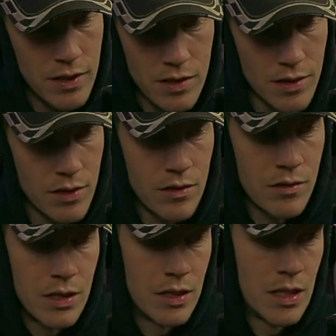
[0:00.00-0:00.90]

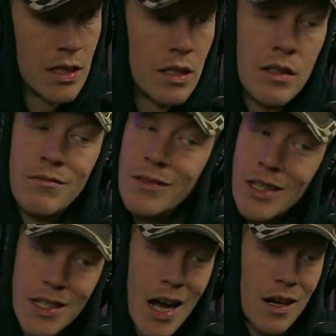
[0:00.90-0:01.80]
So
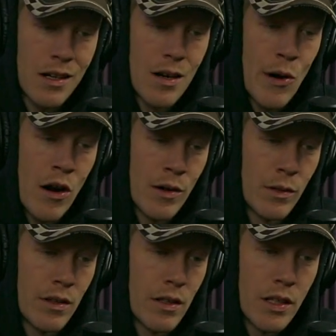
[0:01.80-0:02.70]
you gotta come hard
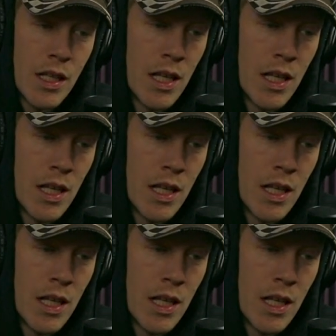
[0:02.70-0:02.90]
with it.